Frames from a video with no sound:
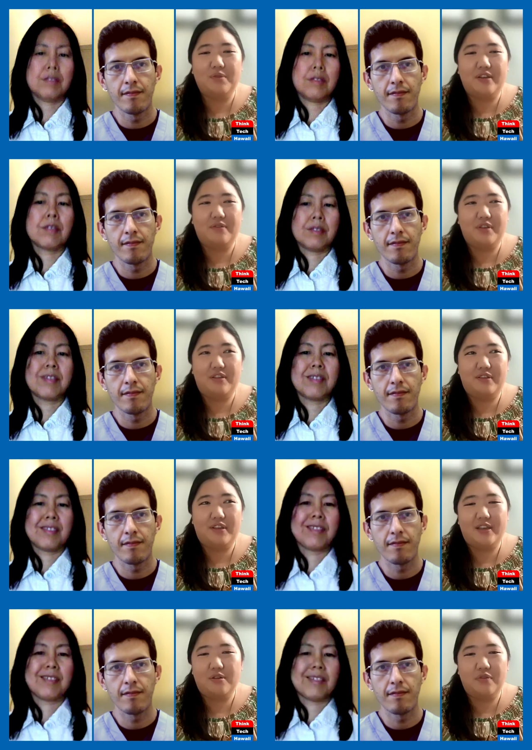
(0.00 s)
Speaker 1: we we
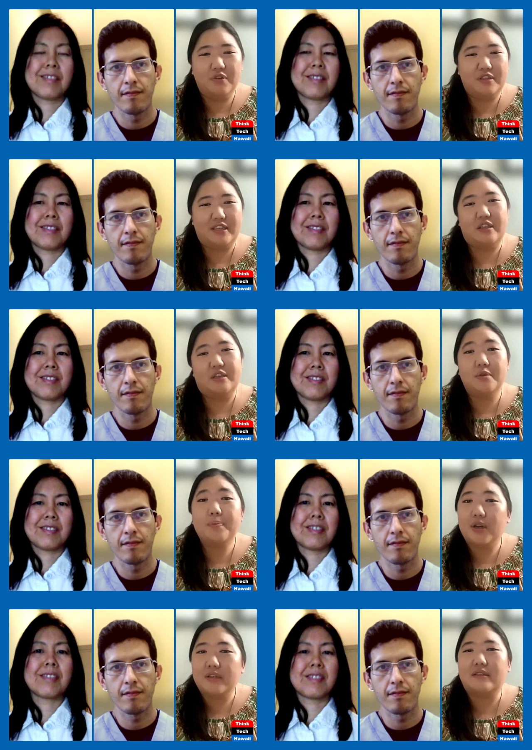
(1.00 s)
get over
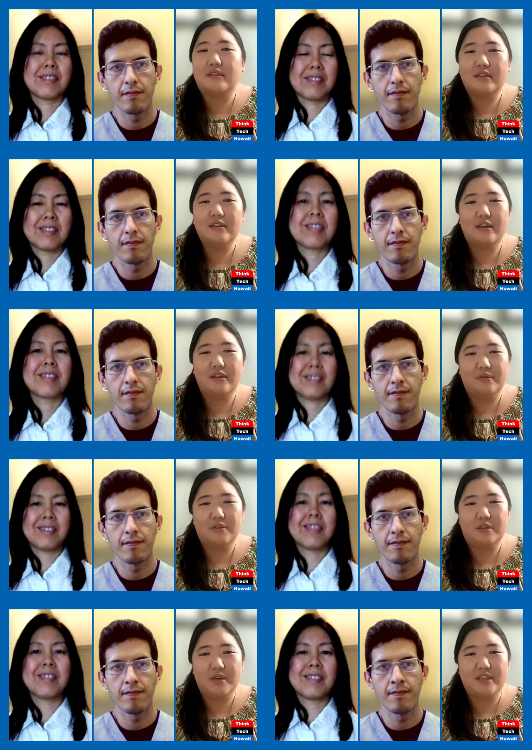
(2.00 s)
600 birds.
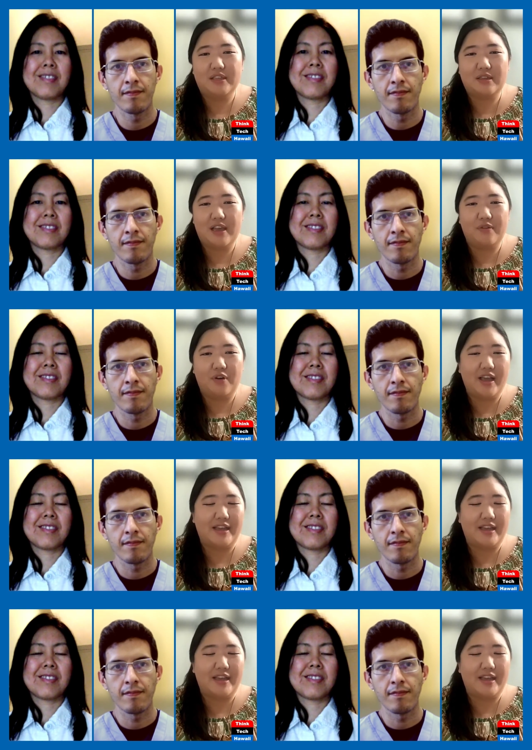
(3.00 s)
Um, so it's kind of all